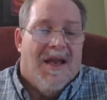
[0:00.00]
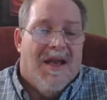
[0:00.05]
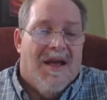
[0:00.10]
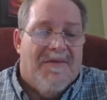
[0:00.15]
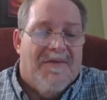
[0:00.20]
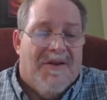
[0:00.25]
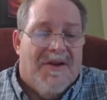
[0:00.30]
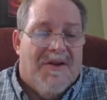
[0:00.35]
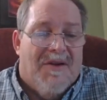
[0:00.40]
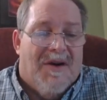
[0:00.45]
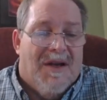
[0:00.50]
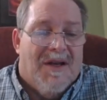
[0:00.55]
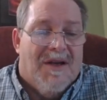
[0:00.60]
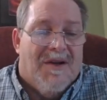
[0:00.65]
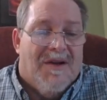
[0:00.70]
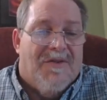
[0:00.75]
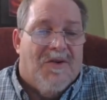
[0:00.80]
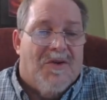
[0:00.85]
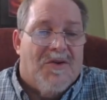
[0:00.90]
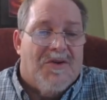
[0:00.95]
I love you. I
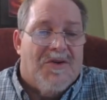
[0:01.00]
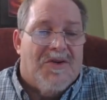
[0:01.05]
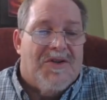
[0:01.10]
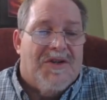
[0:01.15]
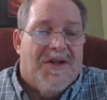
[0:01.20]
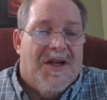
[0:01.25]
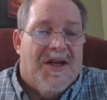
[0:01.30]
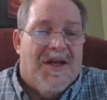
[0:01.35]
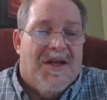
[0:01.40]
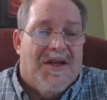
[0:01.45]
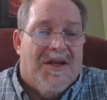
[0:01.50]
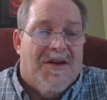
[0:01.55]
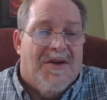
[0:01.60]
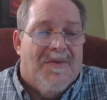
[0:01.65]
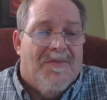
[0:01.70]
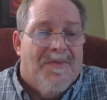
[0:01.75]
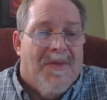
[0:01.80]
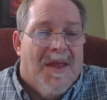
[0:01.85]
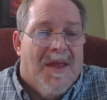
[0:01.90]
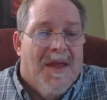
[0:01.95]
look forward to seeing
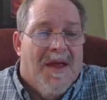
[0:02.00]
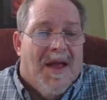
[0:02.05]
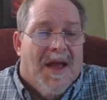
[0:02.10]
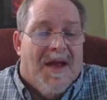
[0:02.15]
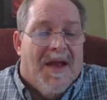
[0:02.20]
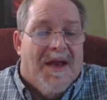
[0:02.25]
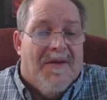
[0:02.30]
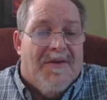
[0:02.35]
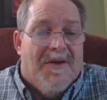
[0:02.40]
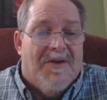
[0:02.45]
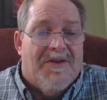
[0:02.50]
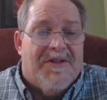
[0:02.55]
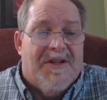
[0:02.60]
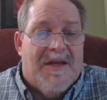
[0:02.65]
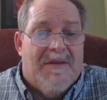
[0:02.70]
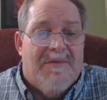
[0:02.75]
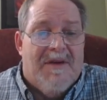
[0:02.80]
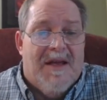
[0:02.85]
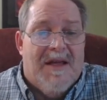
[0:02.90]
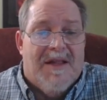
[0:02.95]
you. And if you
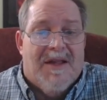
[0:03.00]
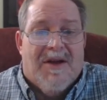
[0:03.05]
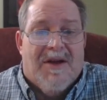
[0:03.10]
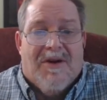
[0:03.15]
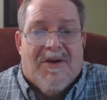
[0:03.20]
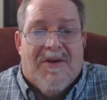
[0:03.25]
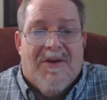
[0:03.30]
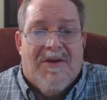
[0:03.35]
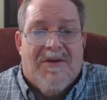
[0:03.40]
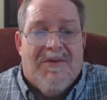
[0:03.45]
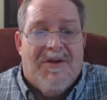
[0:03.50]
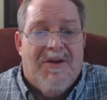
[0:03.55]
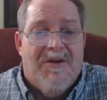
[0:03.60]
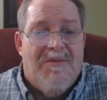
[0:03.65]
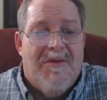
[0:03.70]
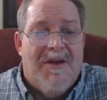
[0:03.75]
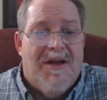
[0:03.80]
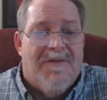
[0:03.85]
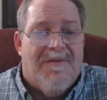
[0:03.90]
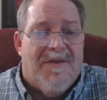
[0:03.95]
see me there,
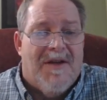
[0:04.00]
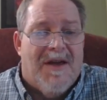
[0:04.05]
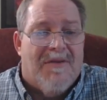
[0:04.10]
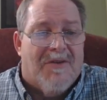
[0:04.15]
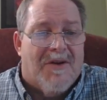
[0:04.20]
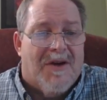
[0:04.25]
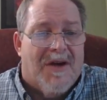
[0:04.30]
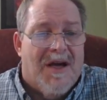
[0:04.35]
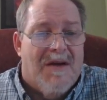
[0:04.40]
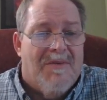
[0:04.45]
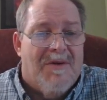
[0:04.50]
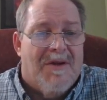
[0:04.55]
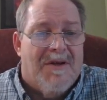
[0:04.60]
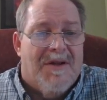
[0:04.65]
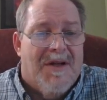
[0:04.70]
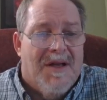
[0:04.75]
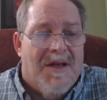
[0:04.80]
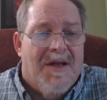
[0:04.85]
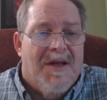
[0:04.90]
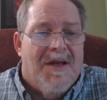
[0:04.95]
do me a favor, come
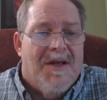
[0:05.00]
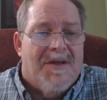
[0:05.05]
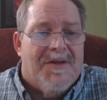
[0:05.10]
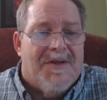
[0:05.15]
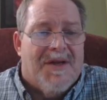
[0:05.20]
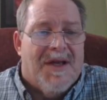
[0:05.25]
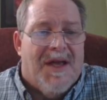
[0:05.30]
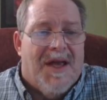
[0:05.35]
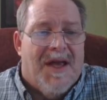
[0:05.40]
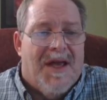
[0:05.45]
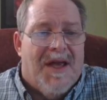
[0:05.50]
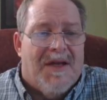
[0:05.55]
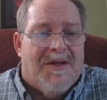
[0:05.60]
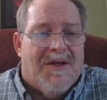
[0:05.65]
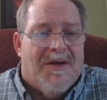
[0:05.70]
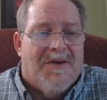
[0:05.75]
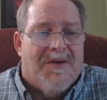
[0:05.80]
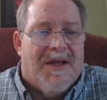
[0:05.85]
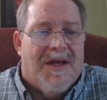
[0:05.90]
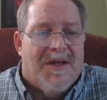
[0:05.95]
and say, hey,
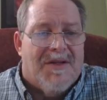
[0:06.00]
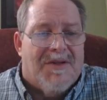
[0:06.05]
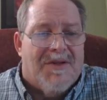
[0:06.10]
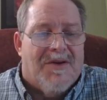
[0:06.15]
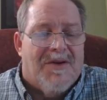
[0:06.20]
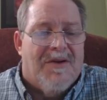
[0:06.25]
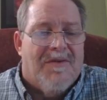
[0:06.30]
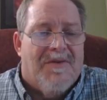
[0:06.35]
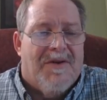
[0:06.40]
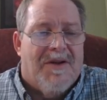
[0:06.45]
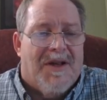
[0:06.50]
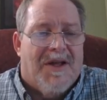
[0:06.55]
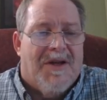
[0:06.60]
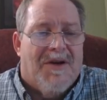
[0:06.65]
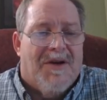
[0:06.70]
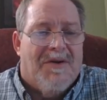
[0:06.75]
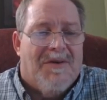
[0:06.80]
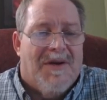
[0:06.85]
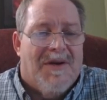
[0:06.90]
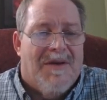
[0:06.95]
Tony, I saw your
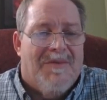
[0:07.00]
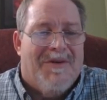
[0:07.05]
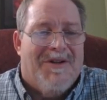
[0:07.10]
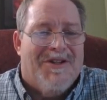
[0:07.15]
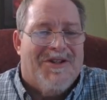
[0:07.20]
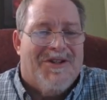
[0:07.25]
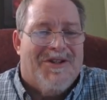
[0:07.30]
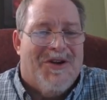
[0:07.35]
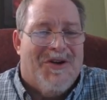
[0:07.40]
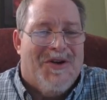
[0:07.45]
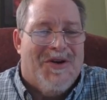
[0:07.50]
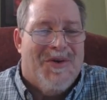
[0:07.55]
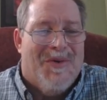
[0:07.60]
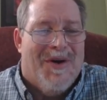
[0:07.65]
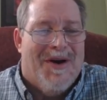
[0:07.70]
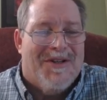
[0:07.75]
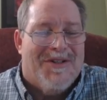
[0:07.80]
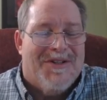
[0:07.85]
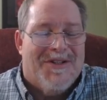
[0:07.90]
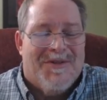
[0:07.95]
video. Let me just know
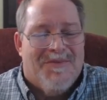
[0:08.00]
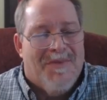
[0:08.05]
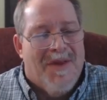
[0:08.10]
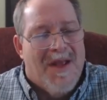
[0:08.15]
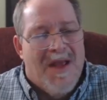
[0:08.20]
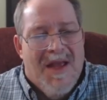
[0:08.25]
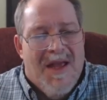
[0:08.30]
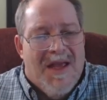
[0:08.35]
you're watching.